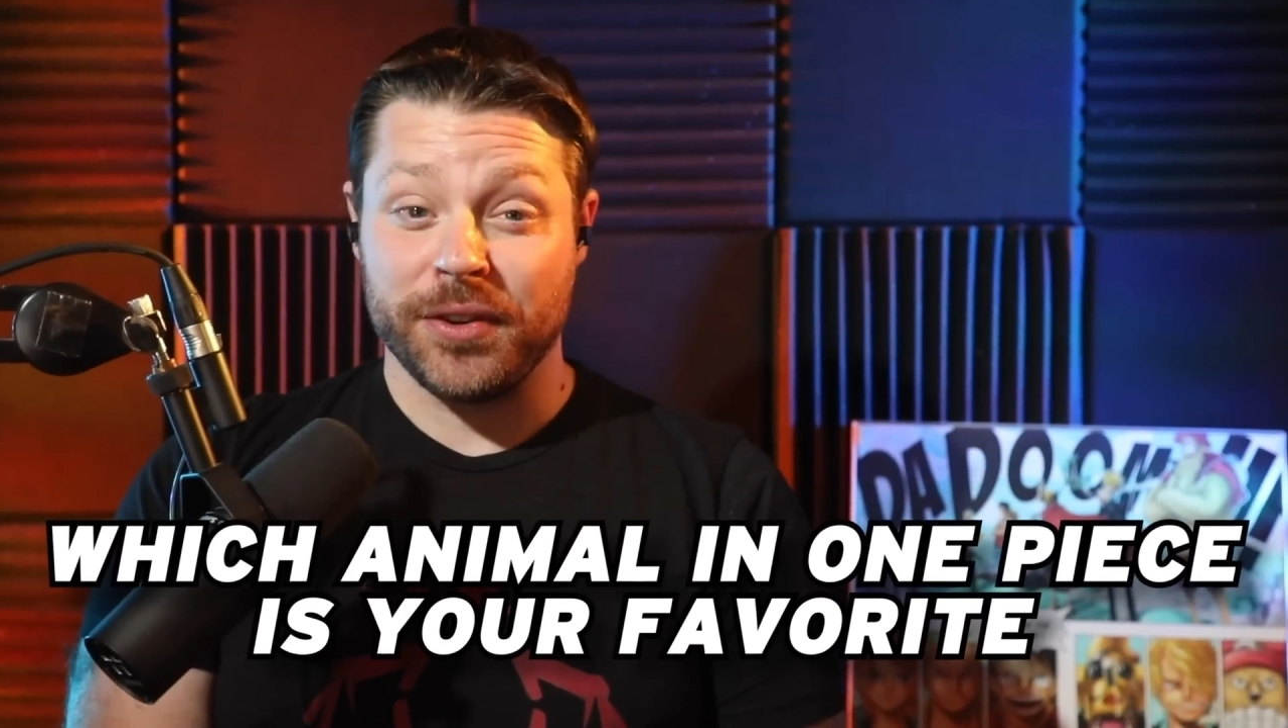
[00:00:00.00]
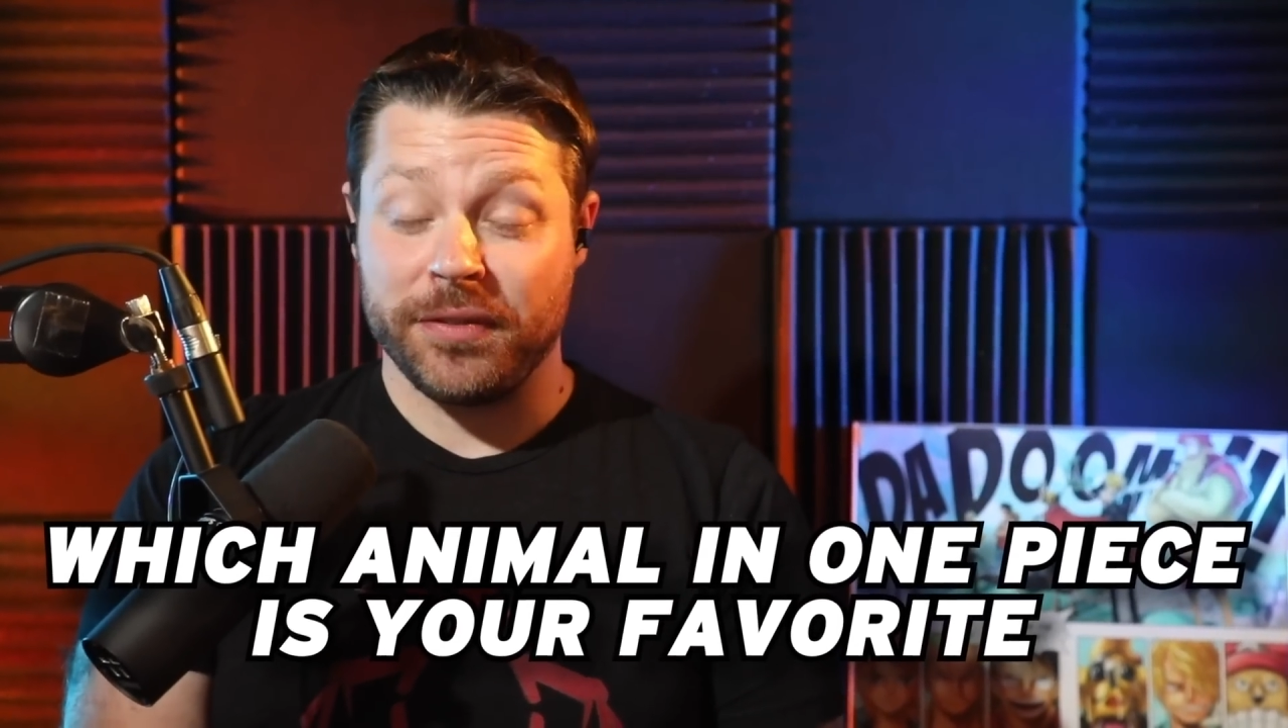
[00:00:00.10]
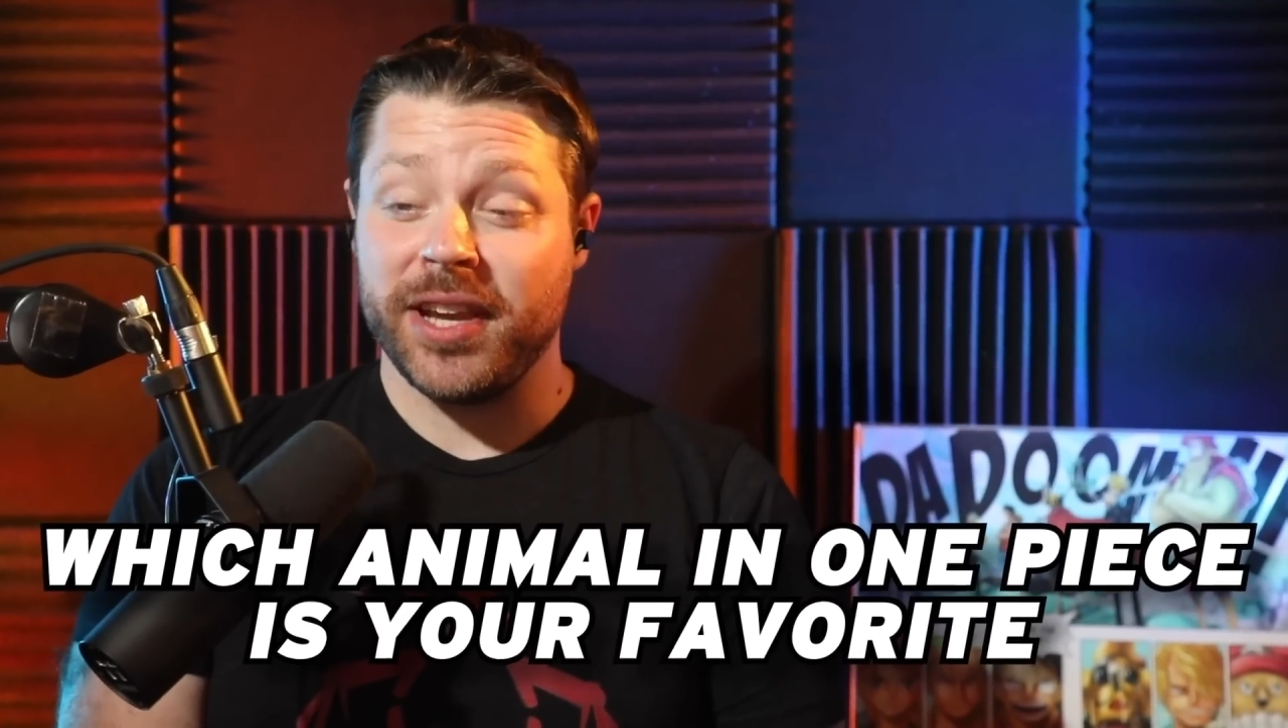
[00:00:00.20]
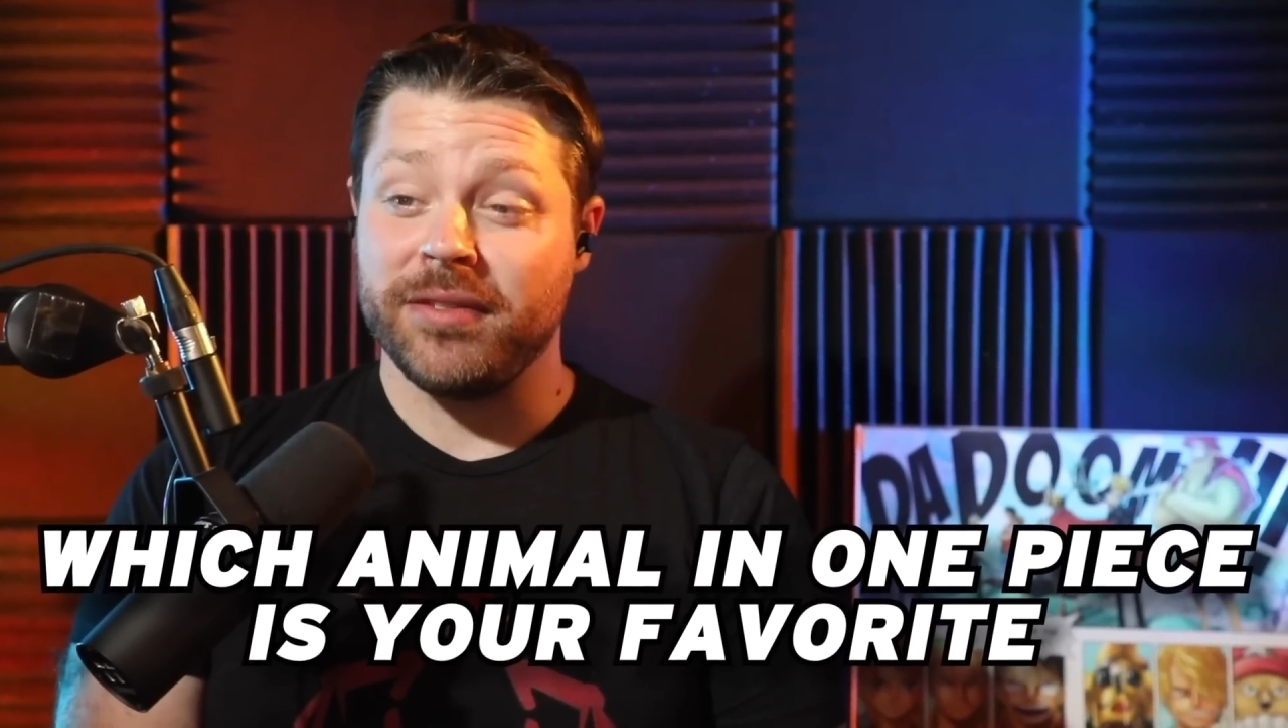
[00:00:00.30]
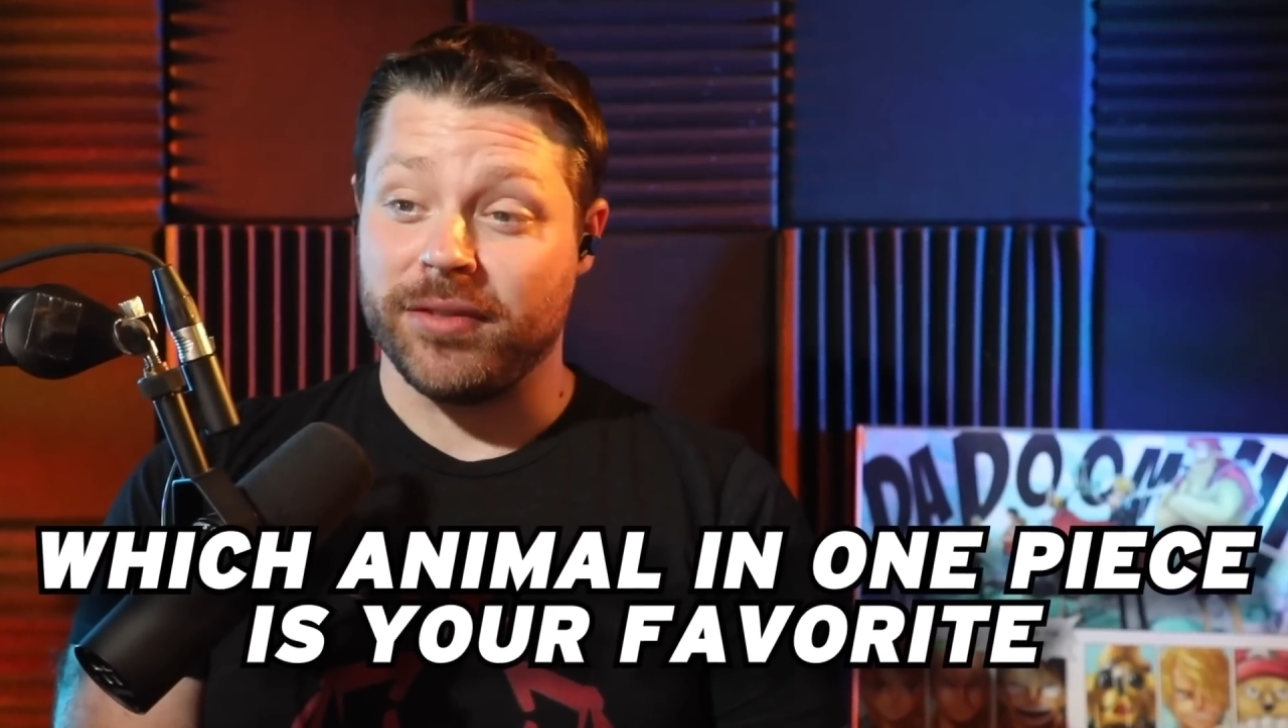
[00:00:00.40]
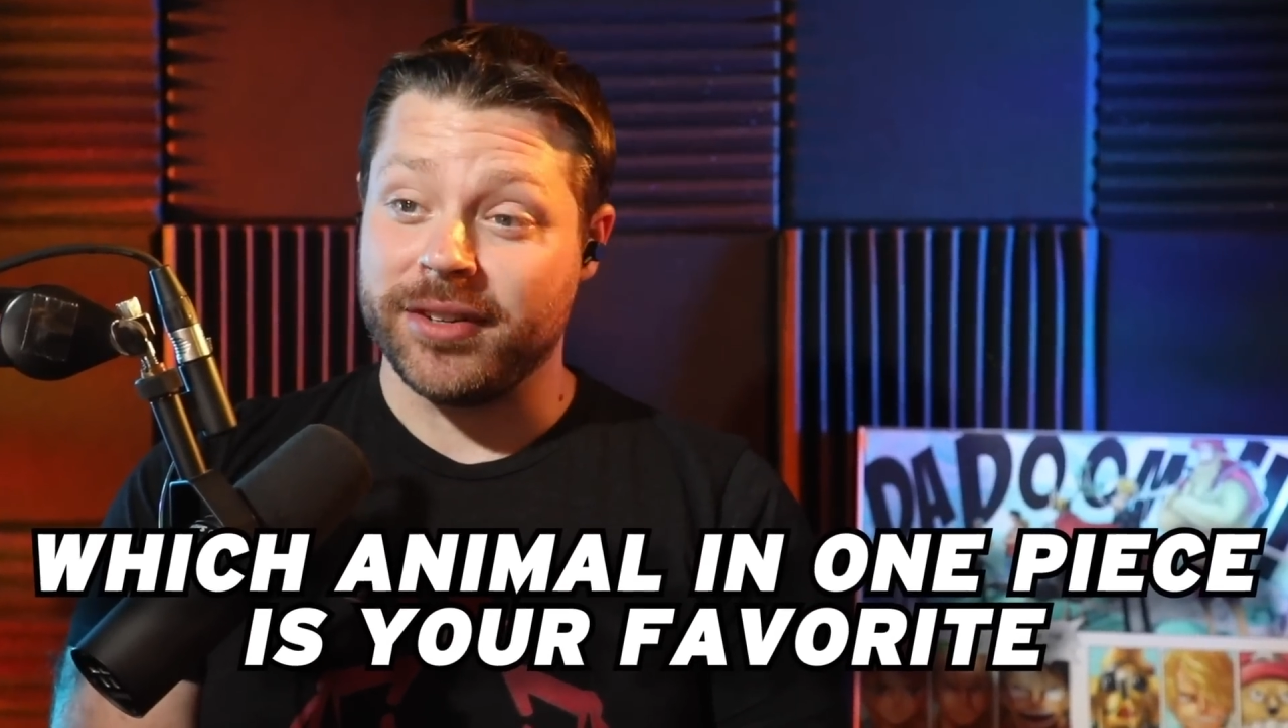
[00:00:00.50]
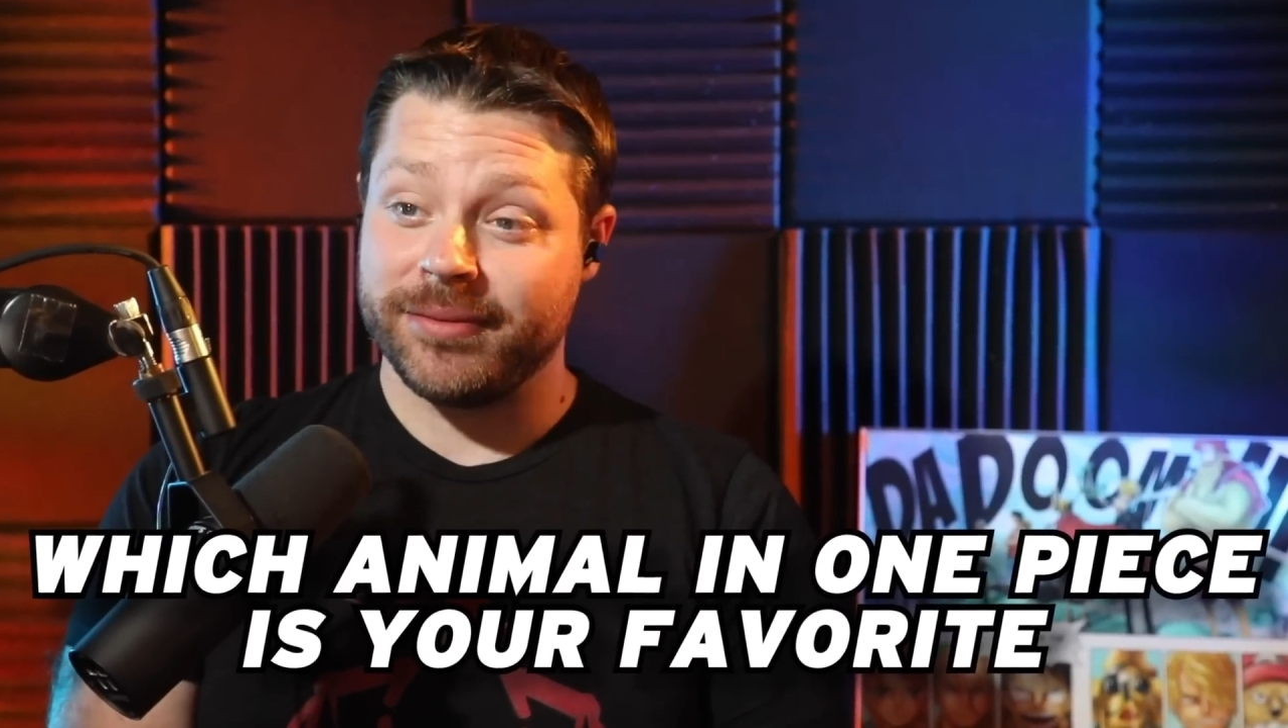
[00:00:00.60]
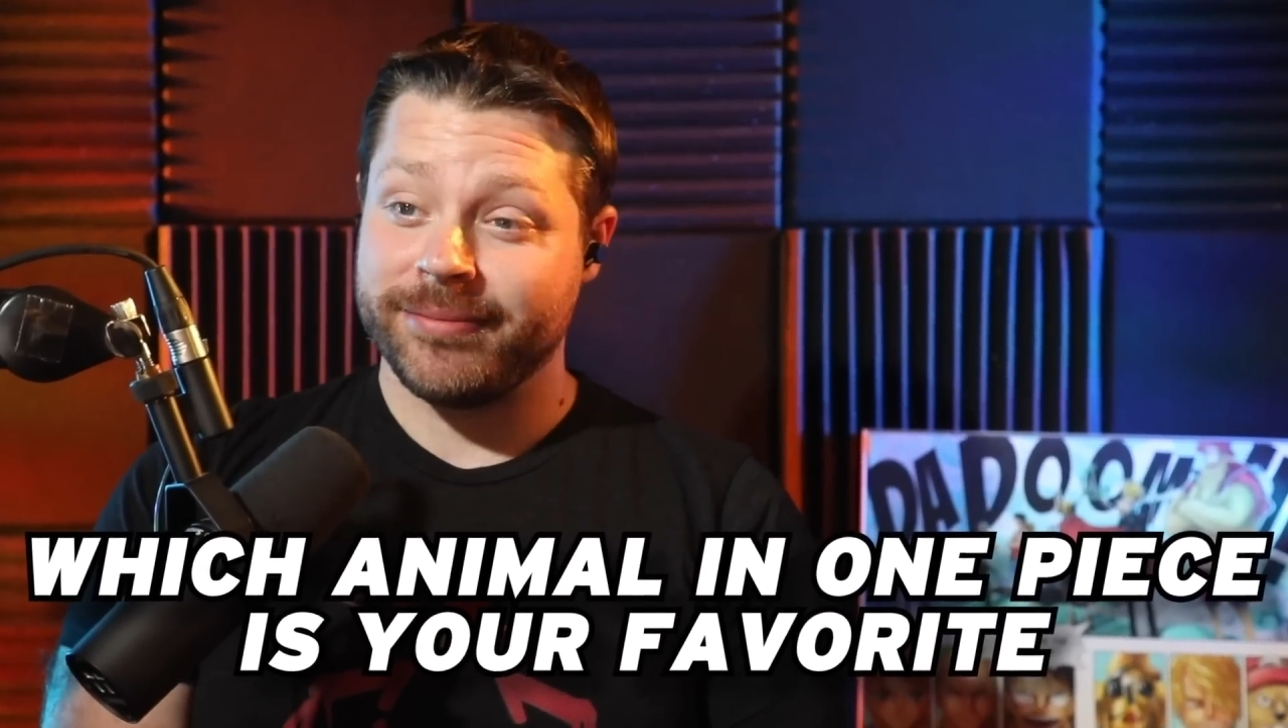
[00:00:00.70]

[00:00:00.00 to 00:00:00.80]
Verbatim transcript: your favorite?